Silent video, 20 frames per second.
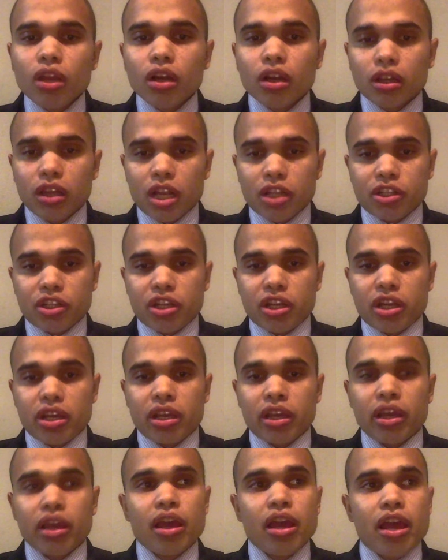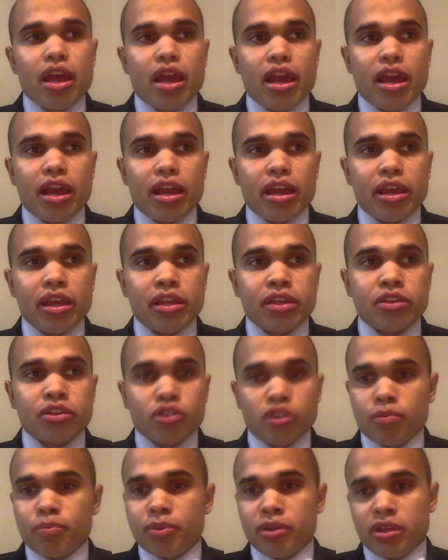clutching a
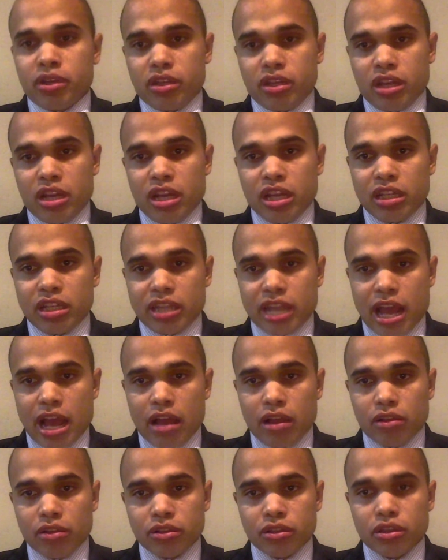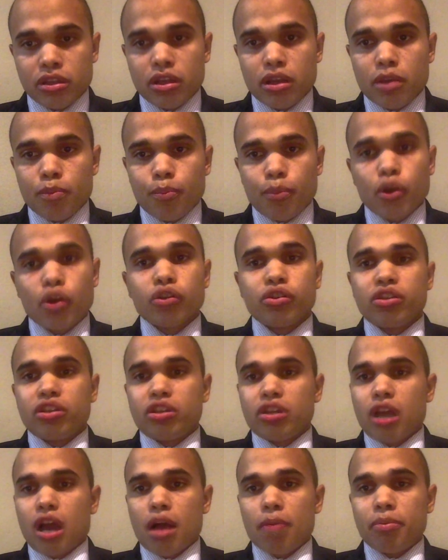serpent and its hounds perched
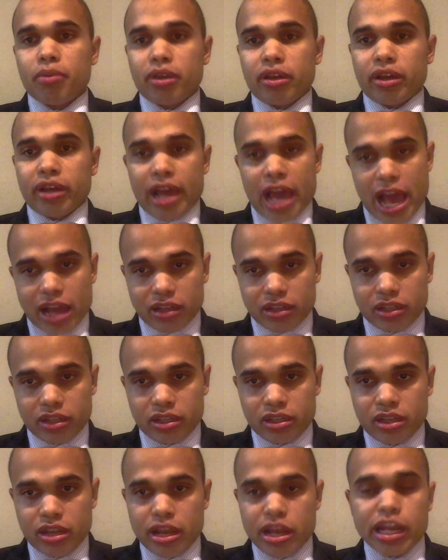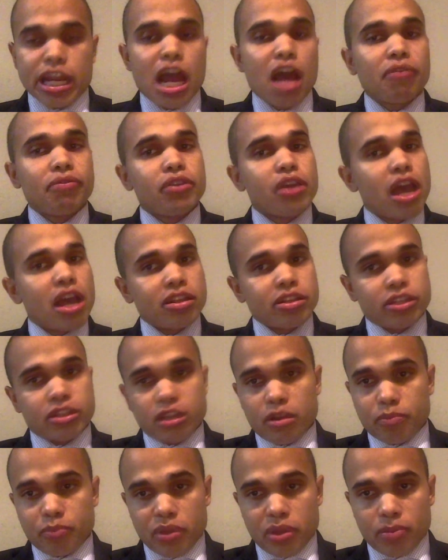atop a cactus. Now, if you ask
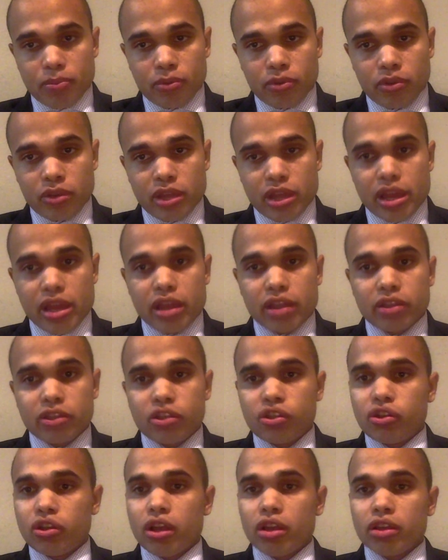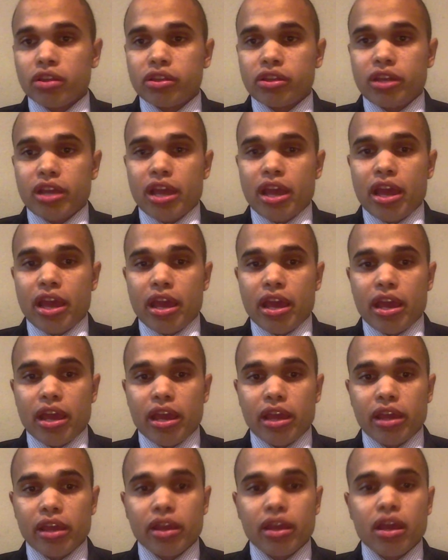some people, it's just
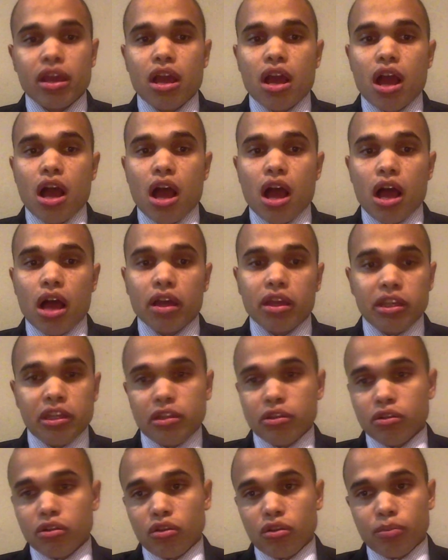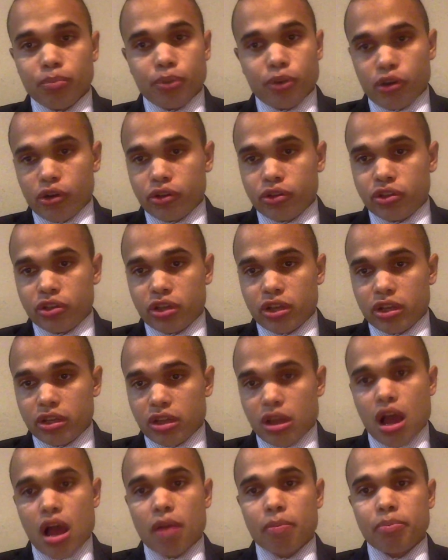a eagle perched
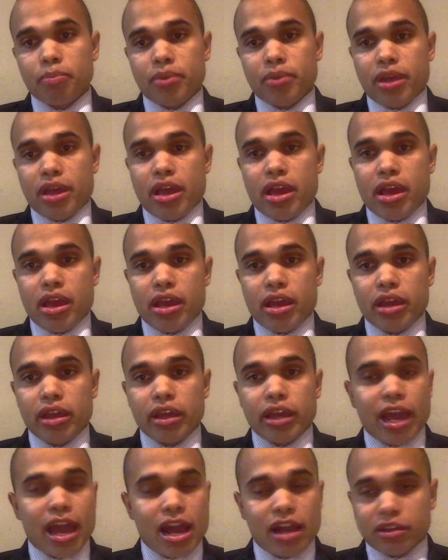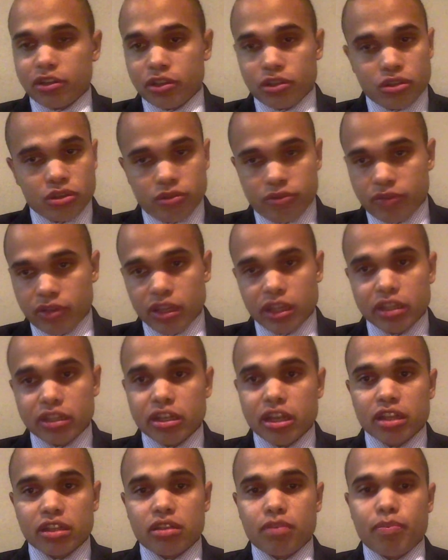atop a cactus. It really
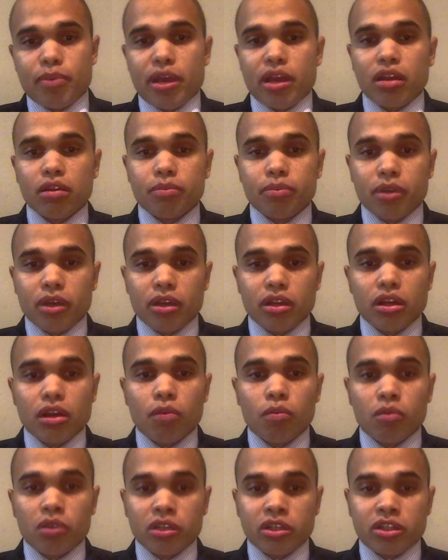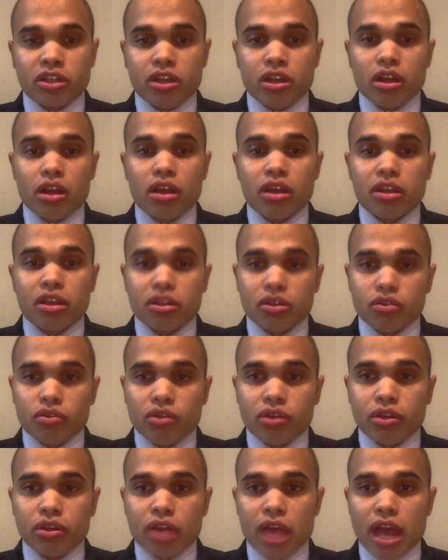does depend upon which
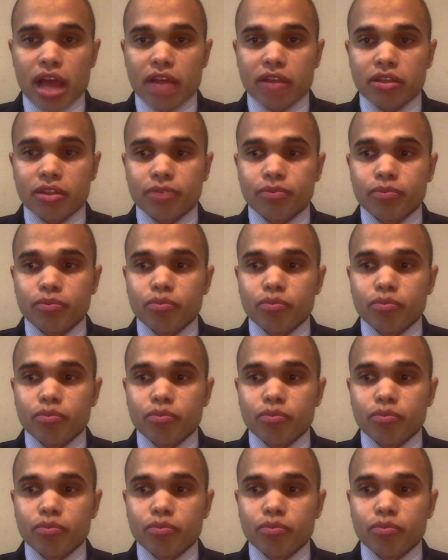historian you ask.